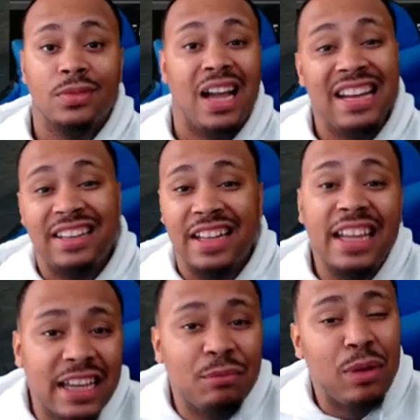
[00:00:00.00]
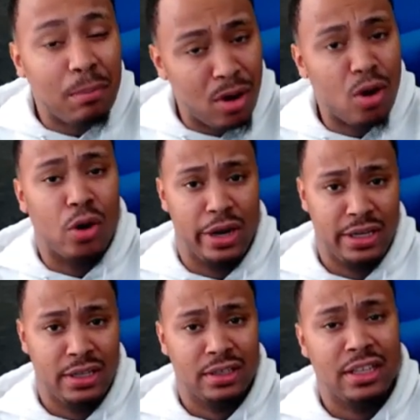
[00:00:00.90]
I did give my boy
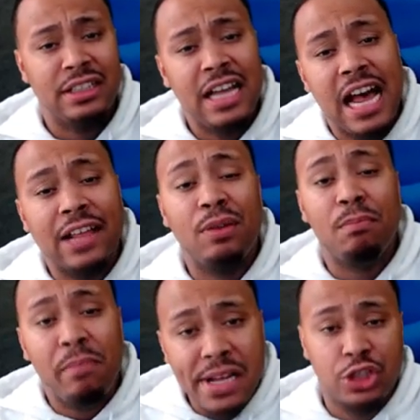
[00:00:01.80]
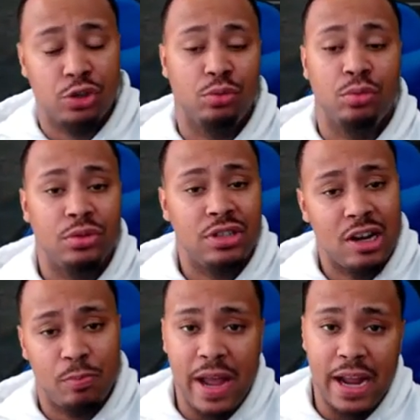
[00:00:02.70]
the Donovan Mitchell
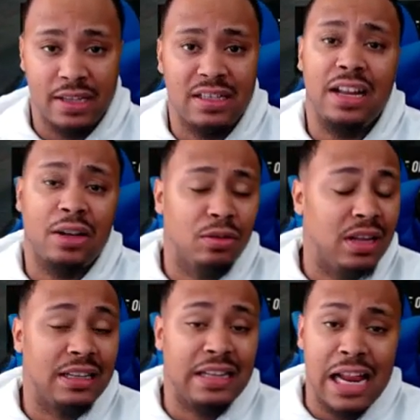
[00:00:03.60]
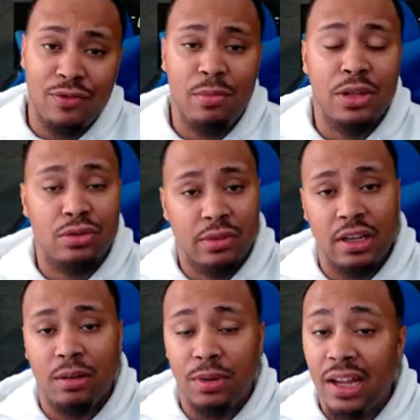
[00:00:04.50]
dunk package. I ain't gonna lie, Donovan Mitchell get
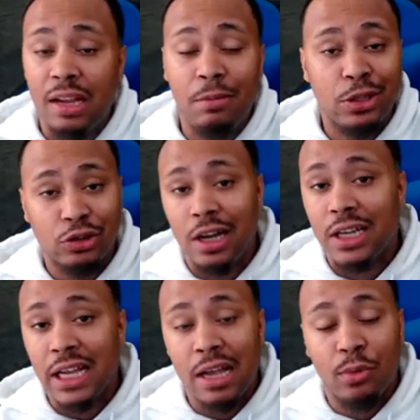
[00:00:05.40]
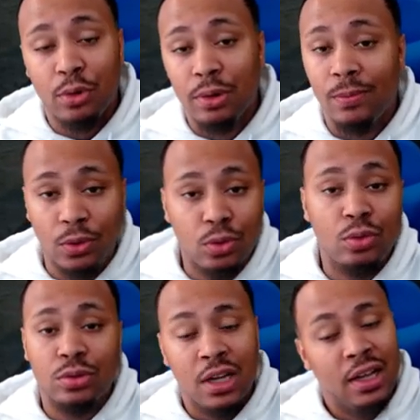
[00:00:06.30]
up there, he be trying yam on them
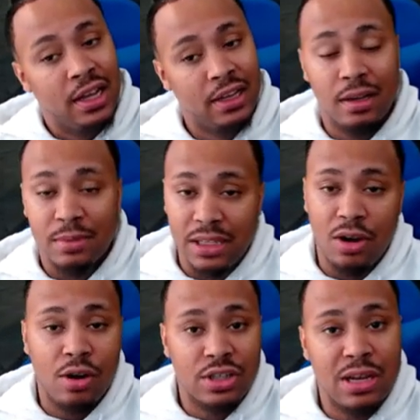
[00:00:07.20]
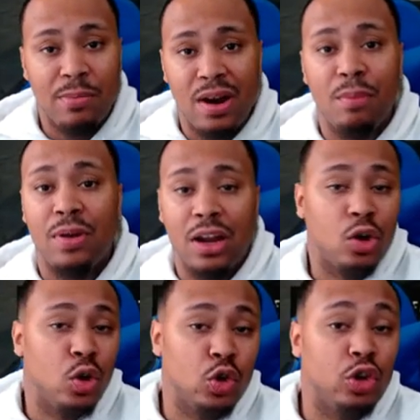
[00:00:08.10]
fools. You know what I'm saying? RJ Barrett probably
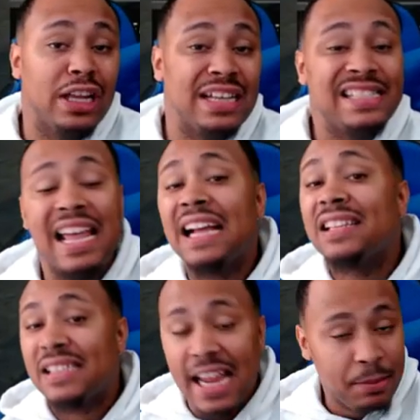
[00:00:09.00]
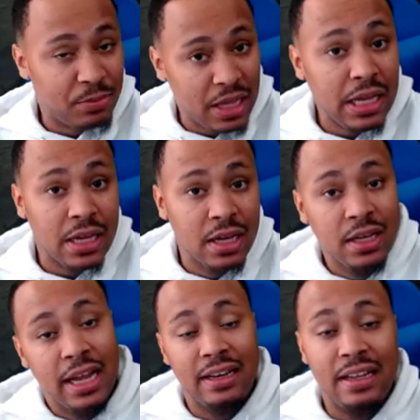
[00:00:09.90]
gonna do the exact same thing
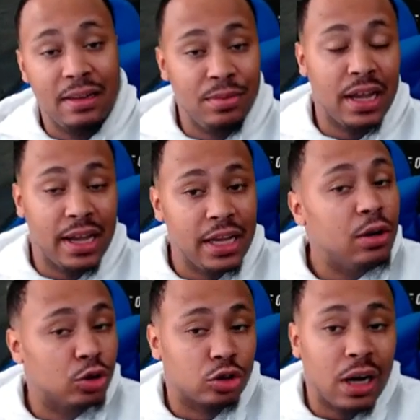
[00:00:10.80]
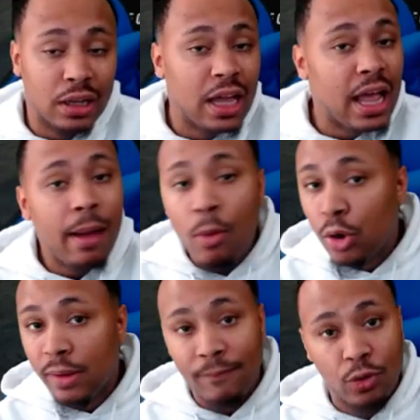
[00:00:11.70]
in the NBA. He gonna try to yam on
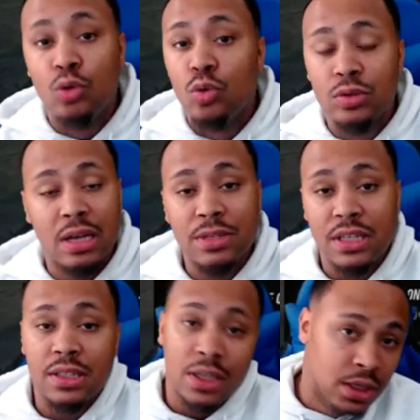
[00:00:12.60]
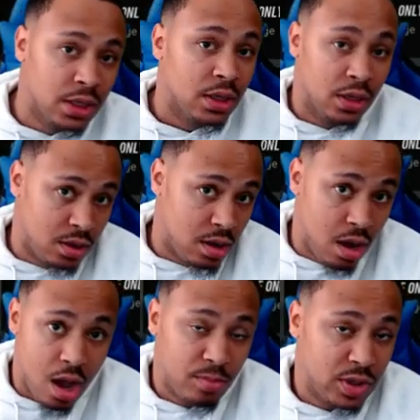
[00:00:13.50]
them fools.
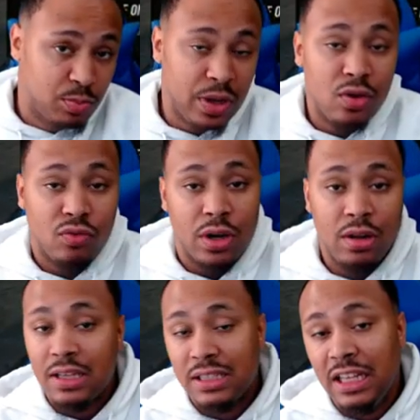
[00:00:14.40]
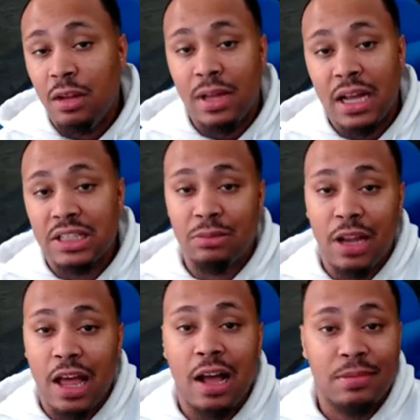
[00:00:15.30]
I'm just being real. I seen them catch some
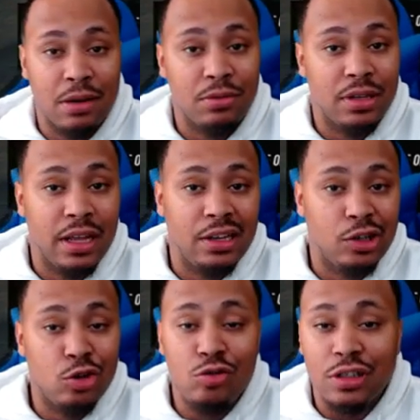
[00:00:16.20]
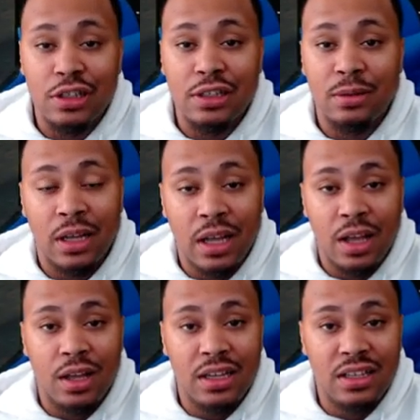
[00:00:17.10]
lives out there in Duke,
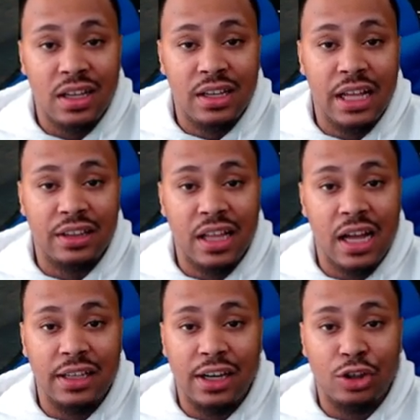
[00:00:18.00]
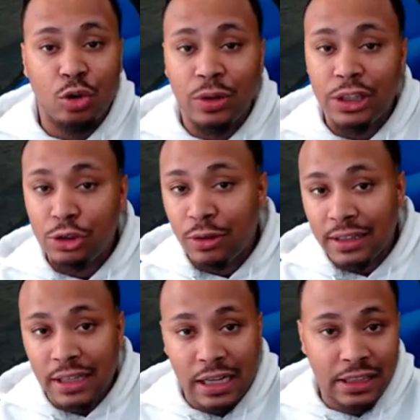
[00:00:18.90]
and he did that thing that he do when he do that
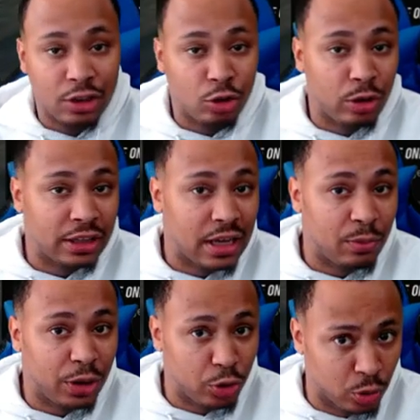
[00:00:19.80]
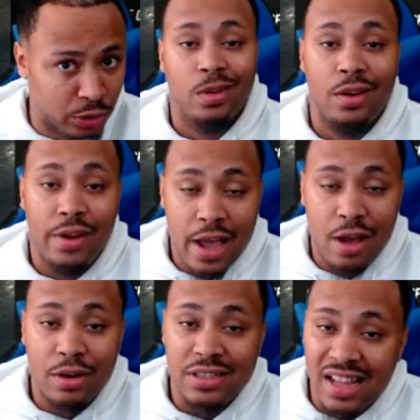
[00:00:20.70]
thing that he do that thing when he do it. Now,
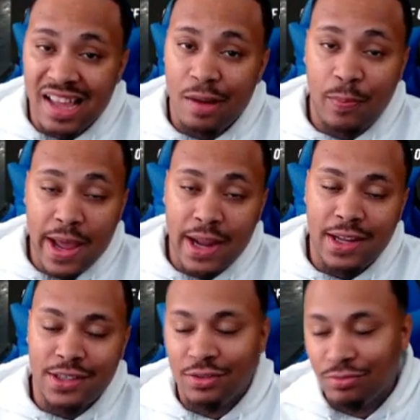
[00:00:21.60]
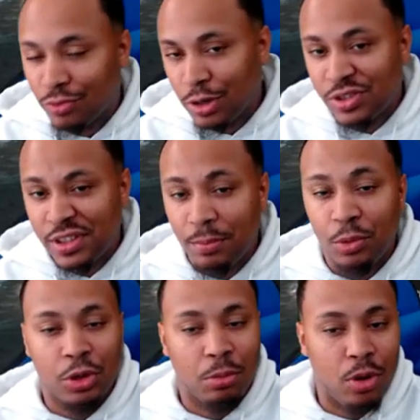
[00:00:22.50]
his layup package, real simple,
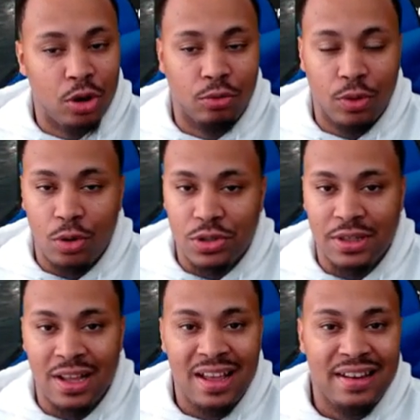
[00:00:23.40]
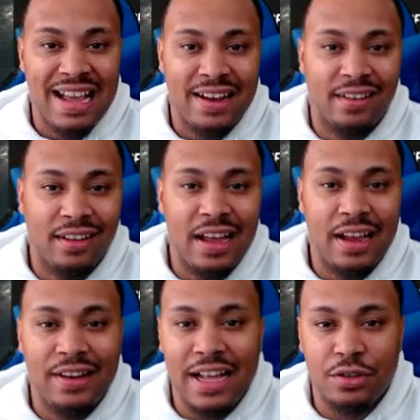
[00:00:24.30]
DeMar DeRozan. Not gonna lie,
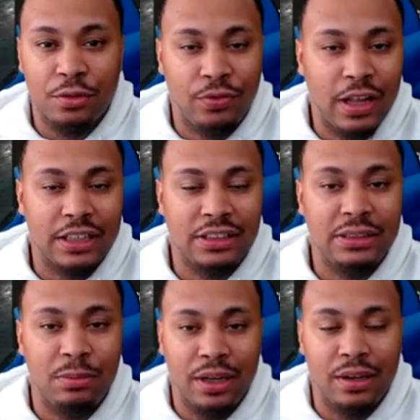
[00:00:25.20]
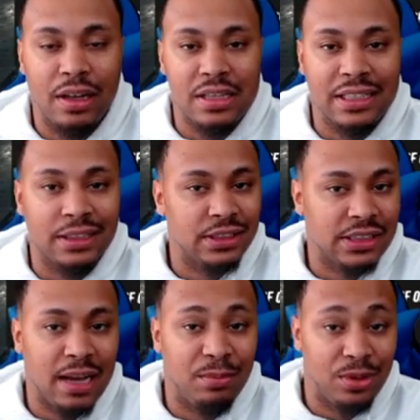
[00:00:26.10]
not too flashy, but it does get the
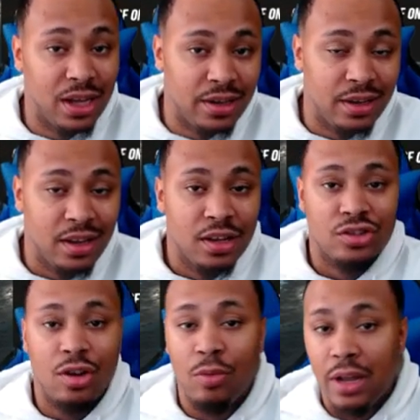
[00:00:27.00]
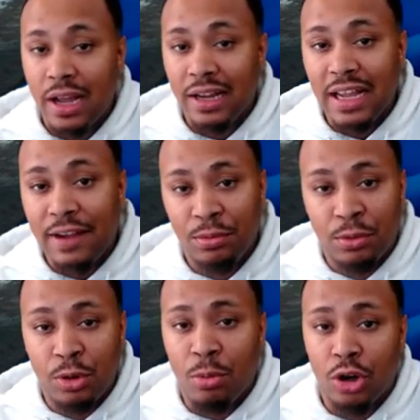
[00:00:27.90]
job done. So I went ahead and gave him the
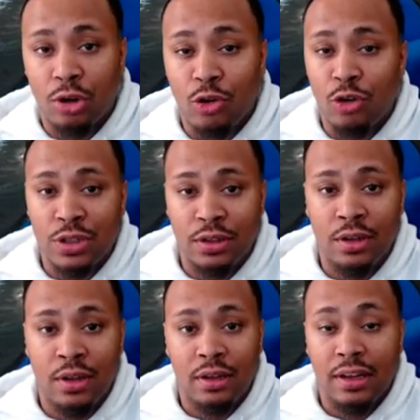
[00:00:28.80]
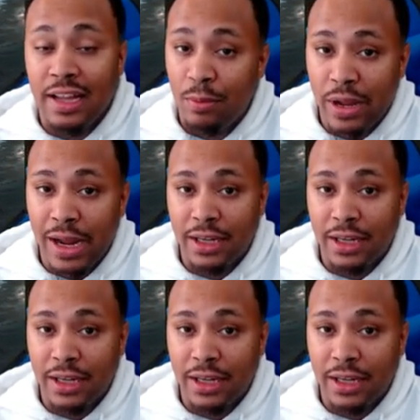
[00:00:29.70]
DeMar DeRozan layup package.